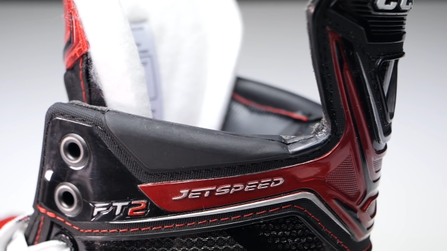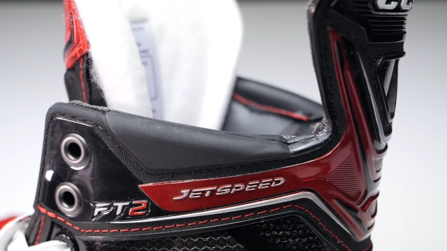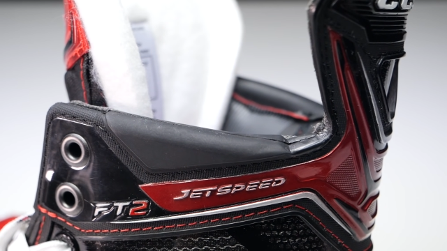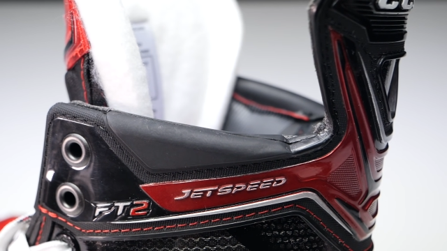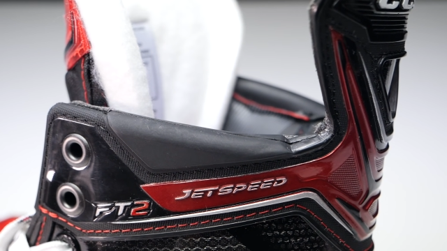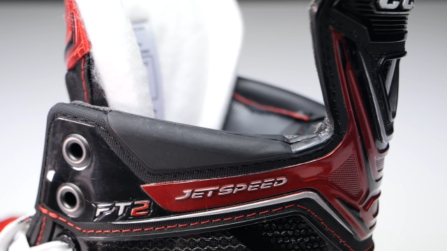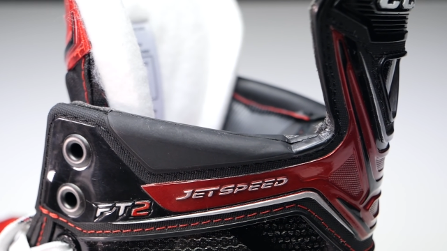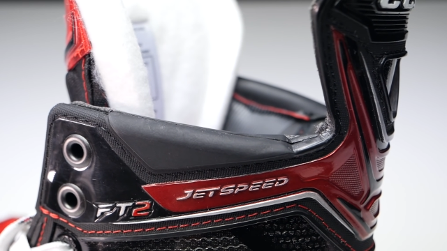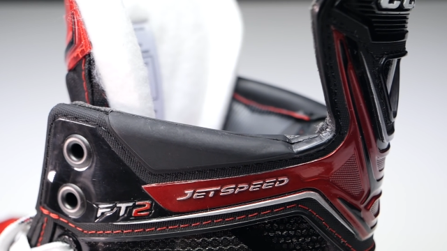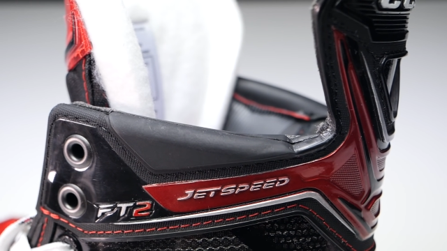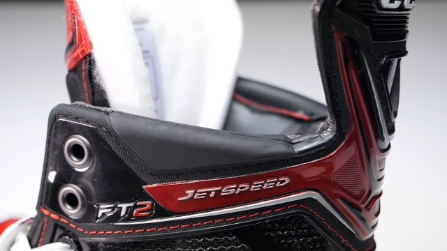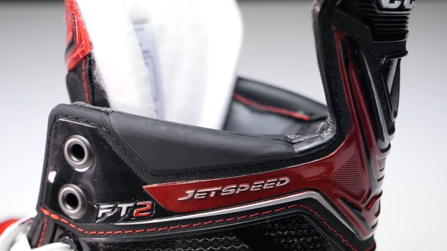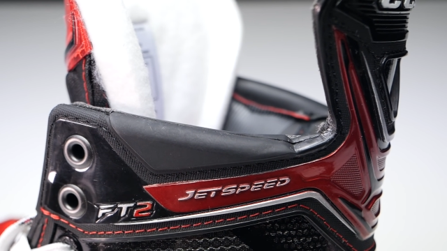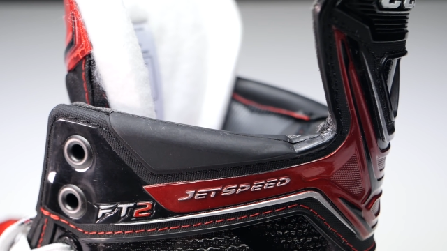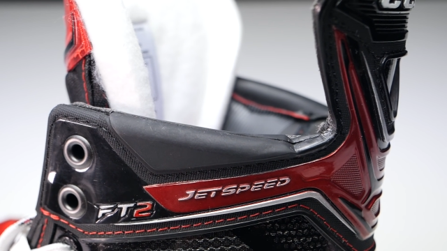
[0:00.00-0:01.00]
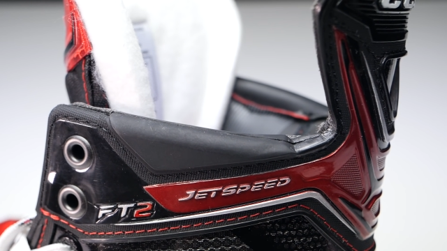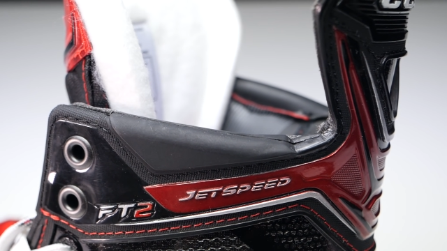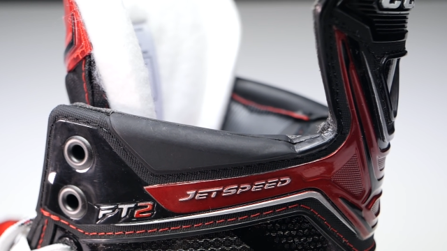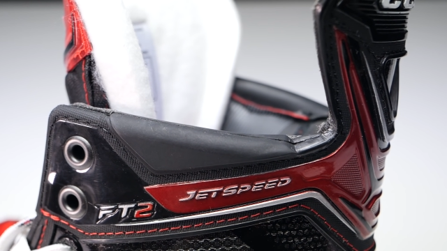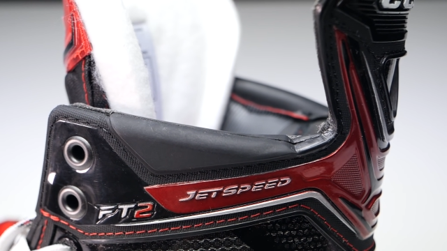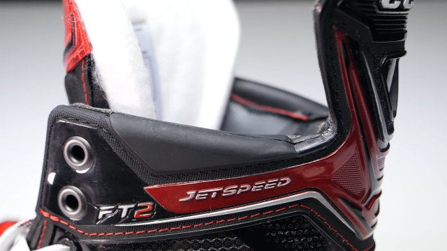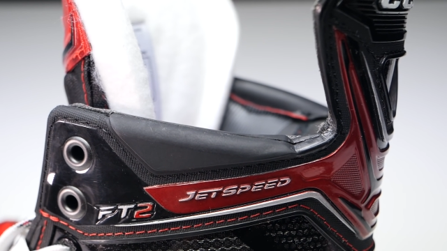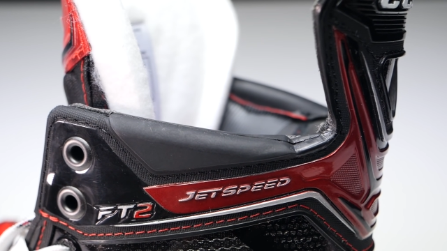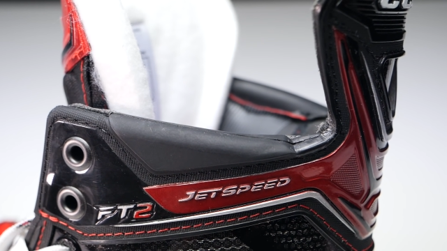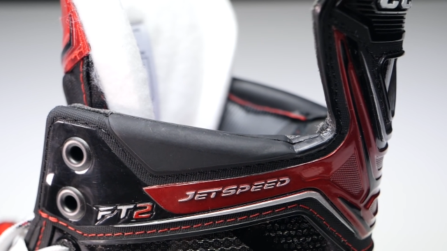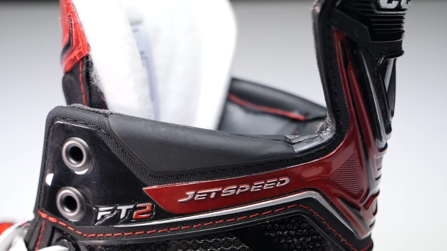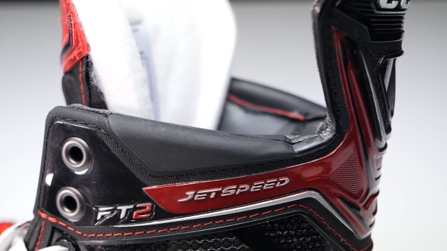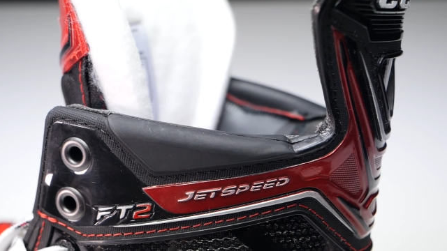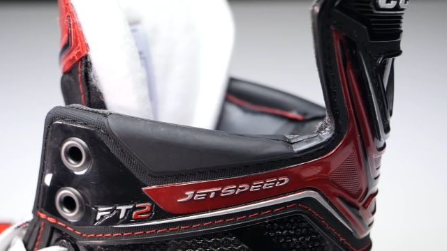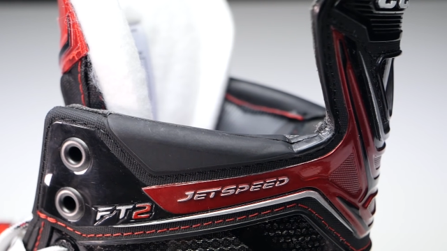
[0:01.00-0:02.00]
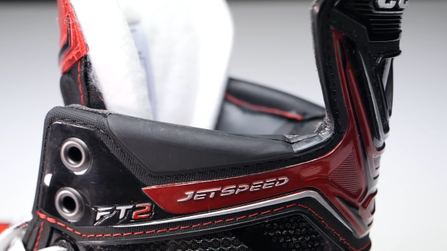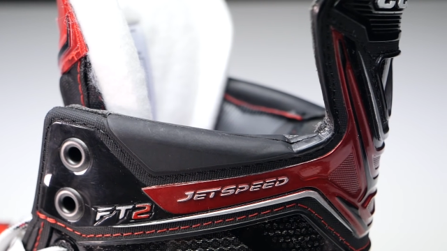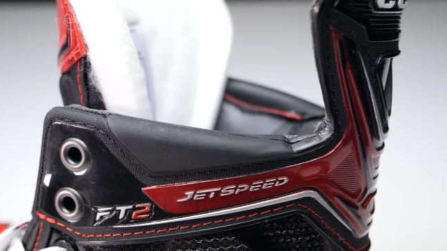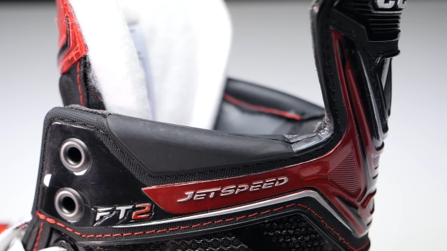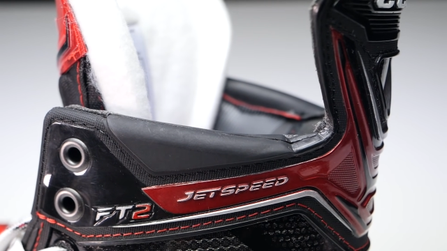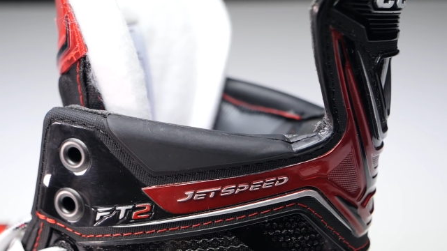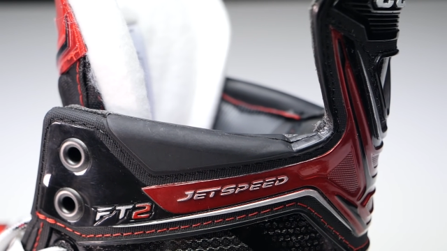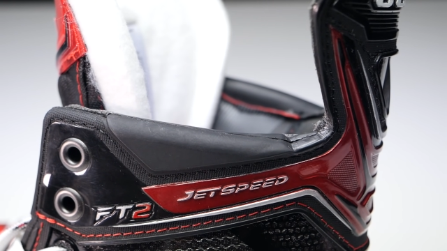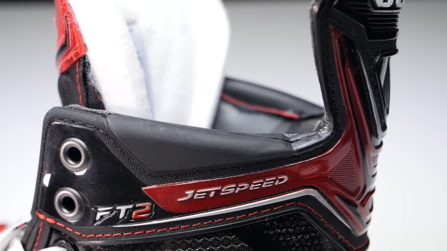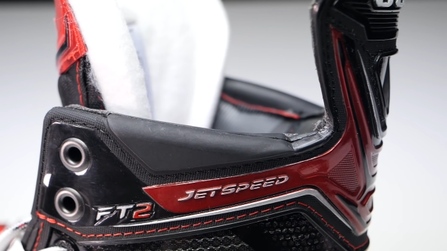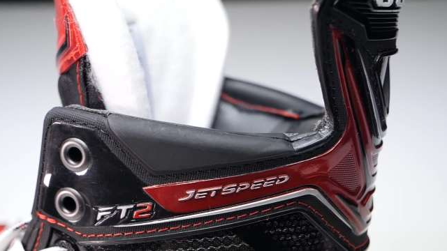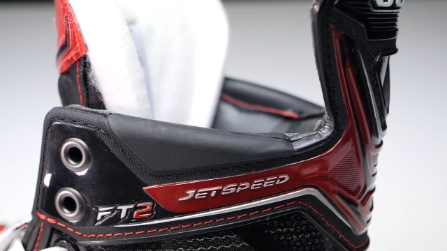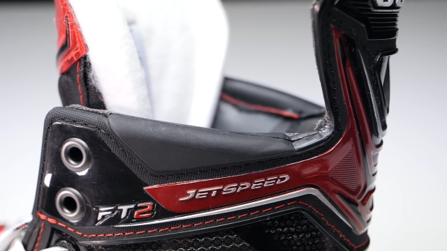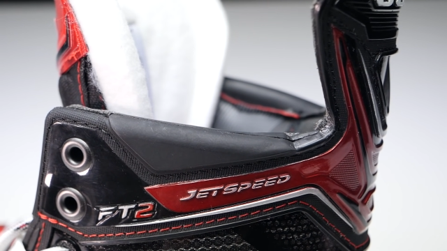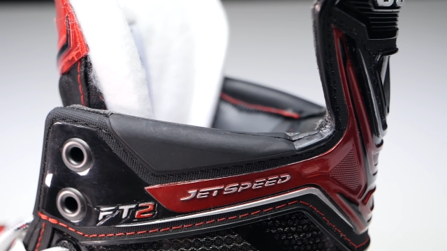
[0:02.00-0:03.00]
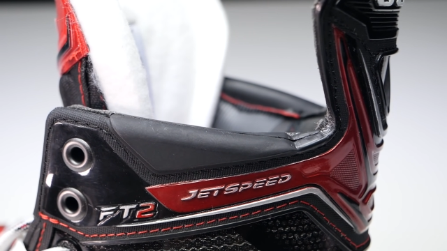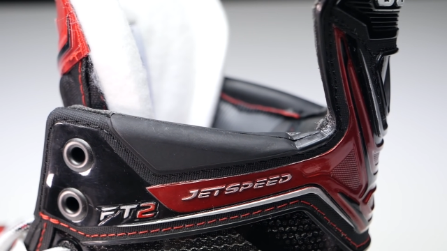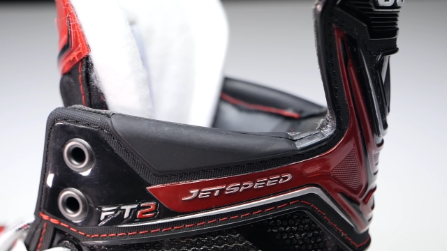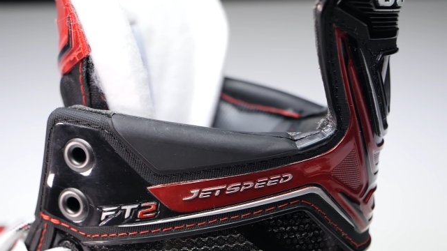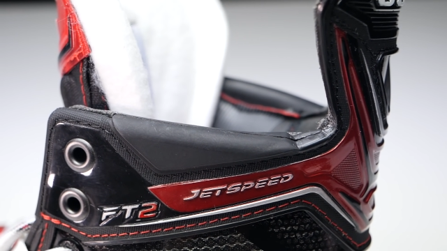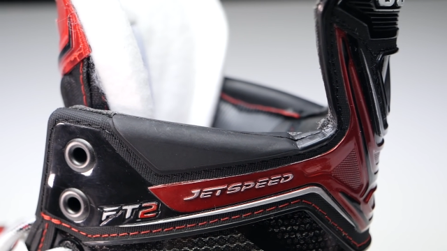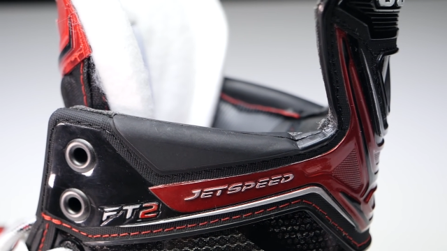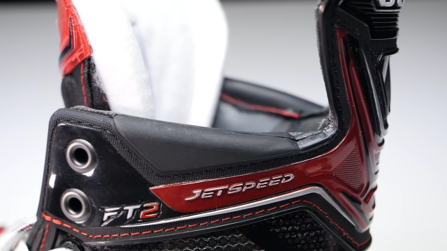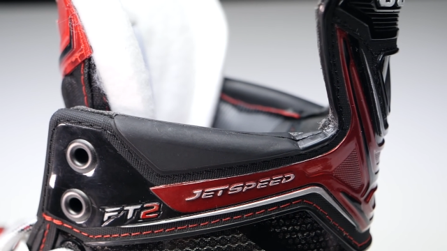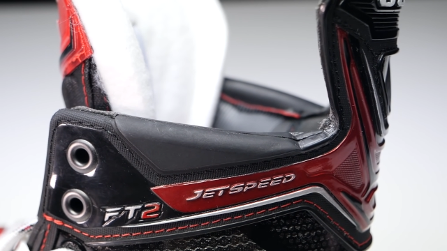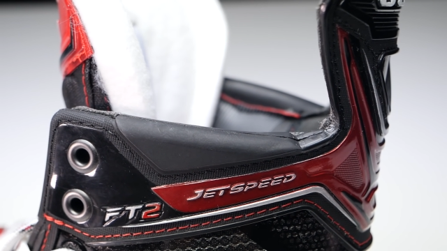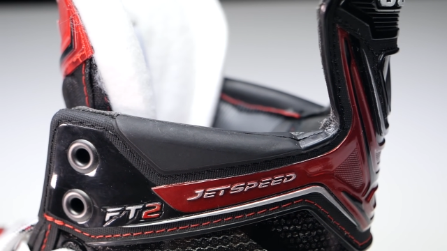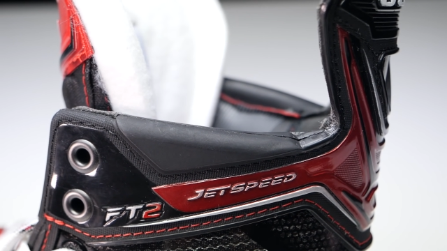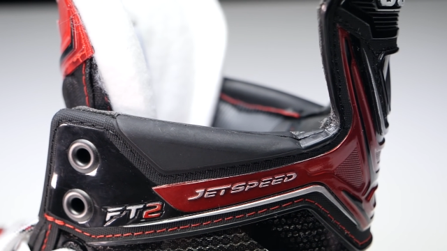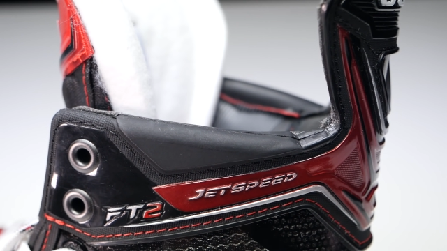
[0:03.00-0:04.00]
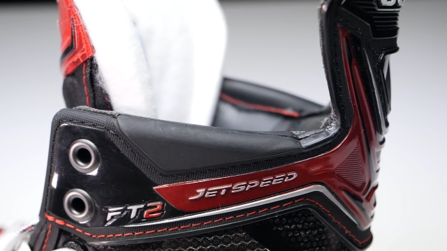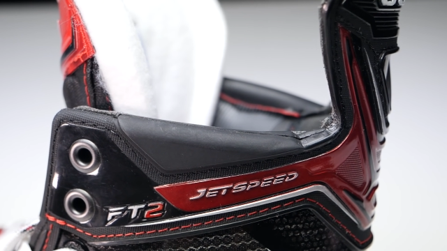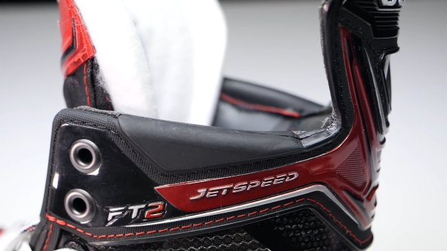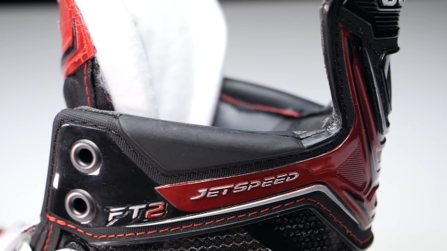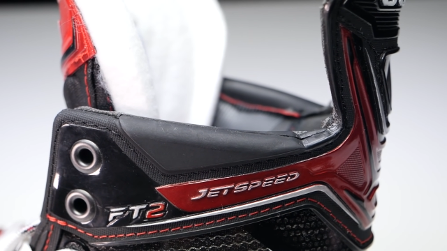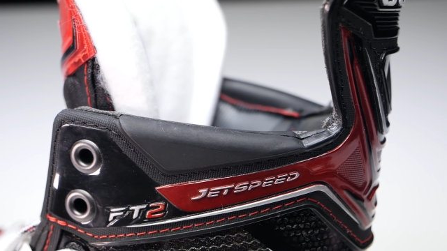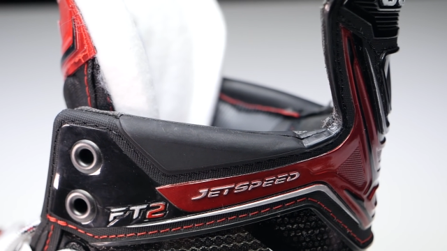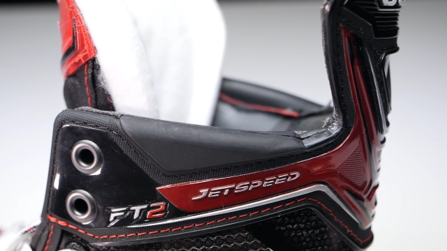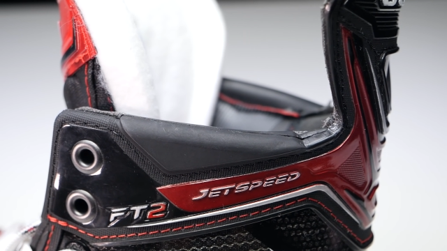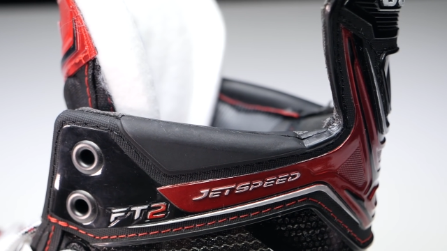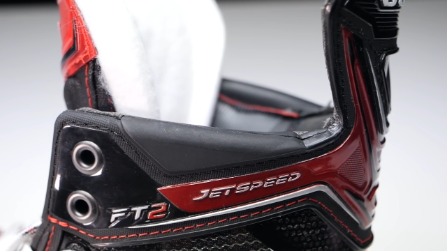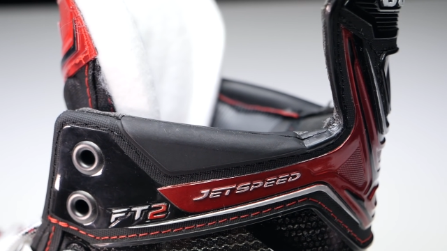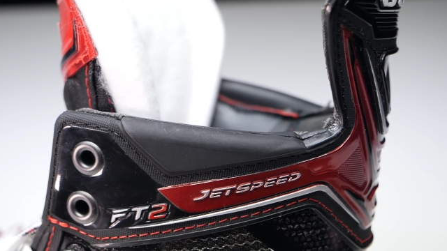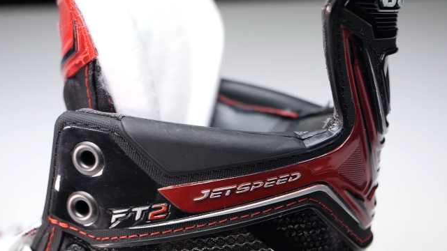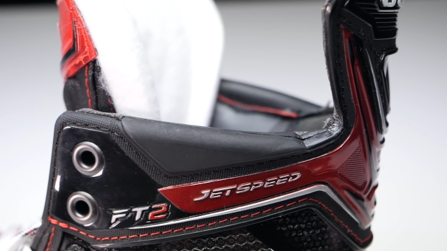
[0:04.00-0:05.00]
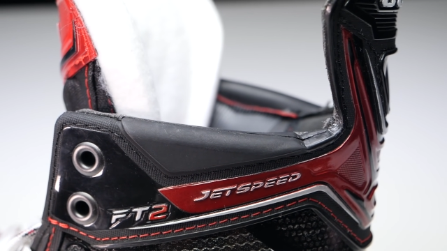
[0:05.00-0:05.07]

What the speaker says: Nobody's mouth can be seen.